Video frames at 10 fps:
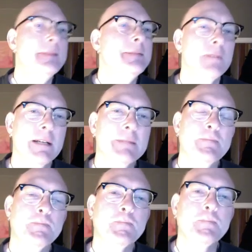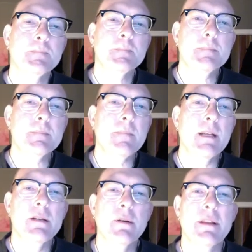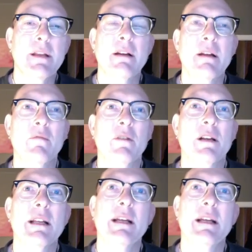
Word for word: Right? So Ethereum really